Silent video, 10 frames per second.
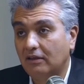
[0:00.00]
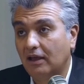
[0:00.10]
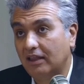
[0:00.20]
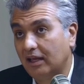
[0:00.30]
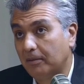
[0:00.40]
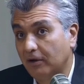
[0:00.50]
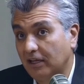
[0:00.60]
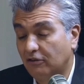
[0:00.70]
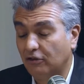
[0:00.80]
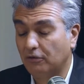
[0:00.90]
I think I put
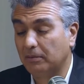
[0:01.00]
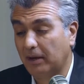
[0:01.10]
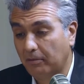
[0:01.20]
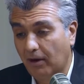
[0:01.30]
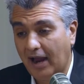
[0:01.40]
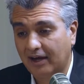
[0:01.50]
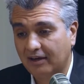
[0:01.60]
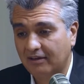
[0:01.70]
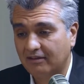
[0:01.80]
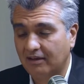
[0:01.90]
in 2 in my
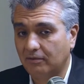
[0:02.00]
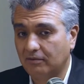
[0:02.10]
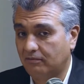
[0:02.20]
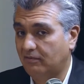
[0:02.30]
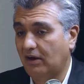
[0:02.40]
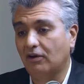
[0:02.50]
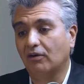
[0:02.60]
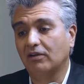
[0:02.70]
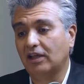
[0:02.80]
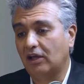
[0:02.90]
practice, and it was very
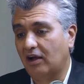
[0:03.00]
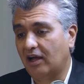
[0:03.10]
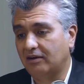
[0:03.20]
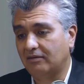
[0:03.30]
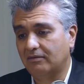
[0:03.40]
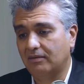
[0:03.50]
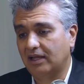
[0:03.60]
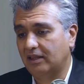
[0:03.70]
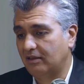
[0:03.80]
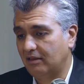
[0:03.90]
early on
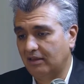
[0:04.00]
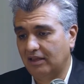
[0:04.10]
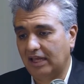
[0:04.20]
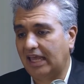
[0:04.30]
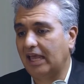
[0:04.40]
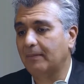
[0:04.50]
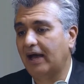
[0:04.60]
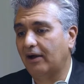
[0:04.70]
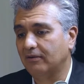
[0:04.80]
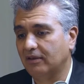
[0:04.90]
when they came
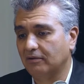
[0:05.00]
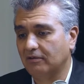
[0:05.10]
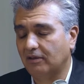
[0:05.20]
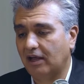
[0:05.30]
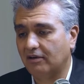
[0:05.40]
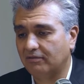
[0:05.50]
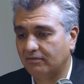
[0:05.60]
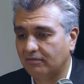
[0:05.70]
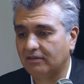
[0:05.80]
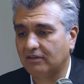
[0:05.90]
out, and there was a lot of
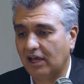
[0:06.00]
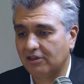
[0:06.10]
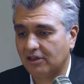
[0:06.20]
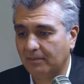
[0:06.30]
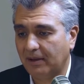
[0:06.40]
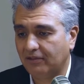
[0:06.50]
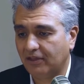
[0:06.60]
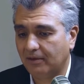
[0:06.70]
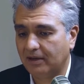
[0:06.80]
discussion about them.